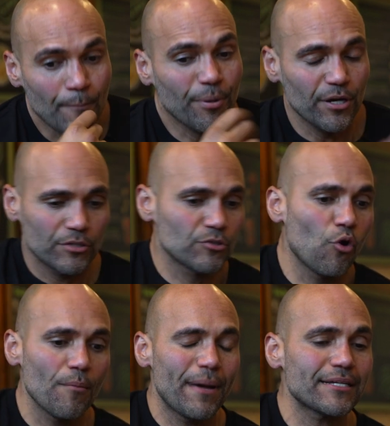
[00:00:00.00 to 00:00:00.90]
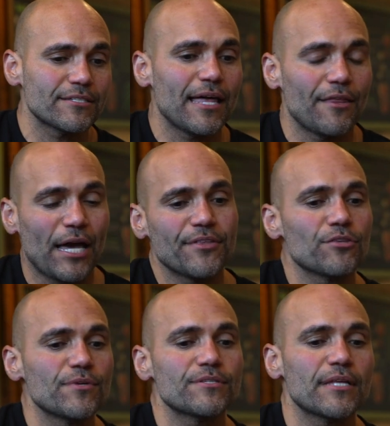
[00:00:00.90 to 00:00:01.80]
But going back to that, I think
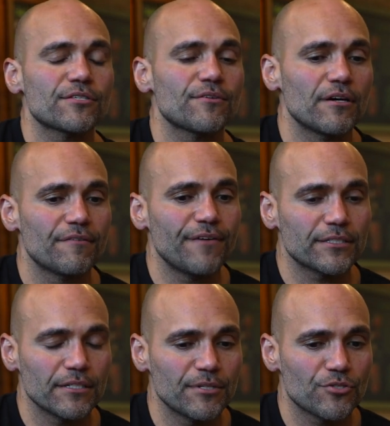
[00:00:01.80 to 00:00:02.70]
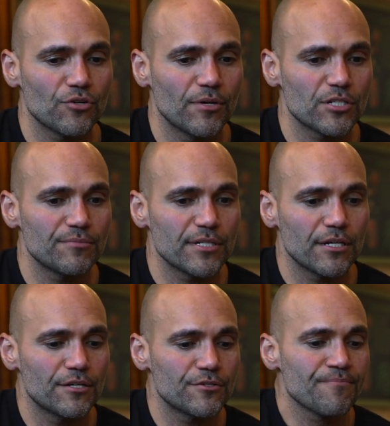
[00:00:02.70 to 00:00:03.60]
the reason that's affecting me so much is
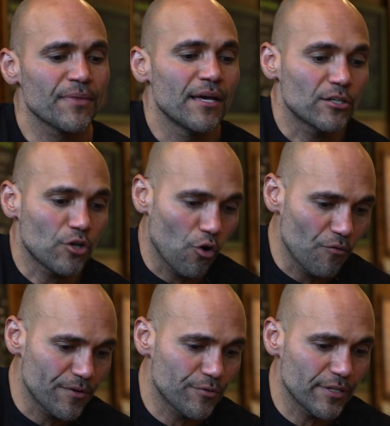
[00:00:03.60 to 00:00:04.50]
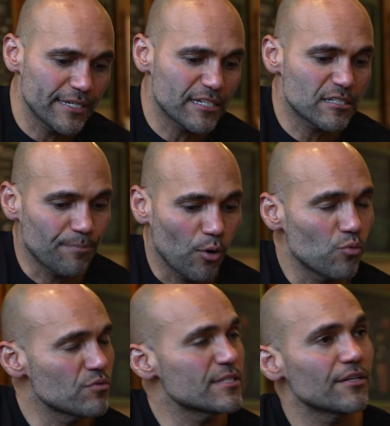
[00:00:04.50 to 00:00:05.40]
because COVID really
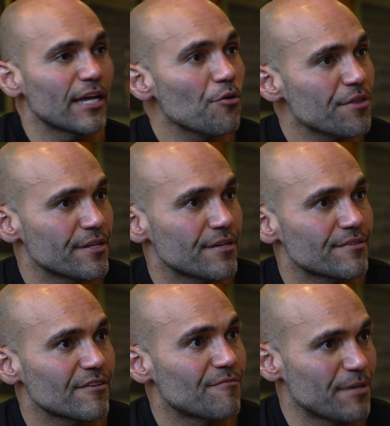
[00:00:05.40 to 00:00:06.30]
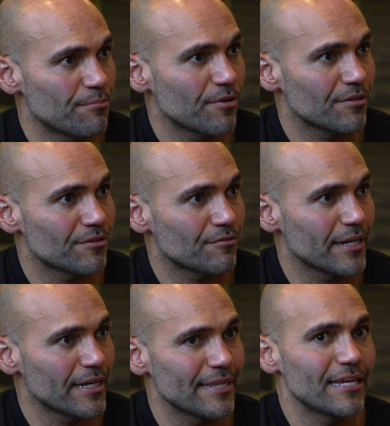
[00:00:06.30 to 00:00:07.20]
exposed the unhealthiness of people,
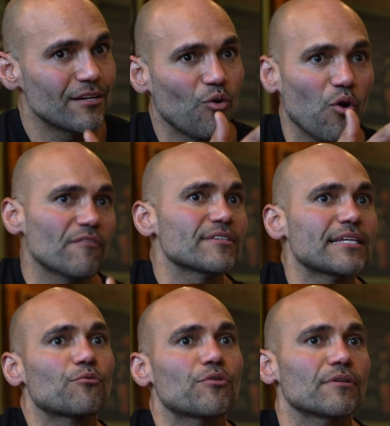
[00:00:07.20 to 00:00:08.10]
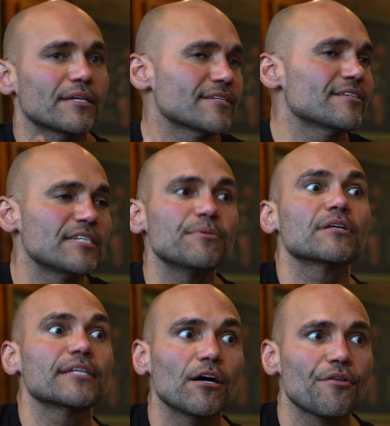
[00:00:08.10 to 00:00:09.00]
right? And then all of us that were, let's say,
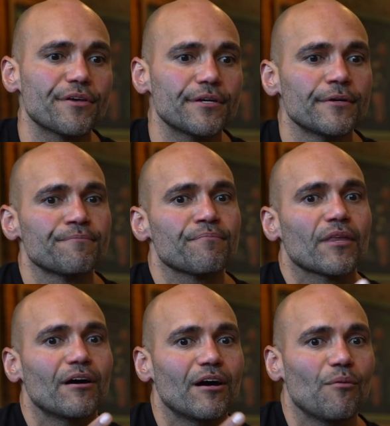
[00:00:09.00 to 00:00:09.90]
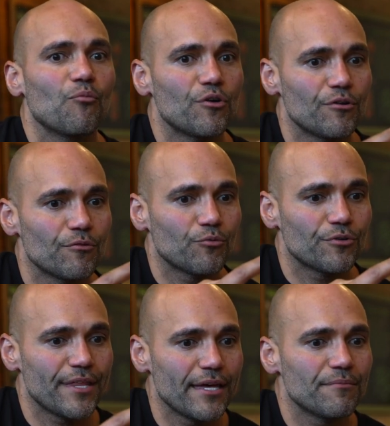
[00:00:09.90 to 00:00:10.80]
seemingly healthy,
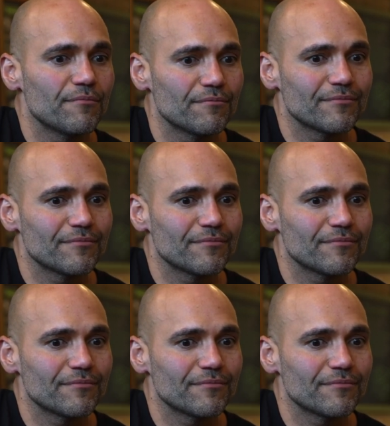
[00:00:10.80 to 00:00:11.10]
were then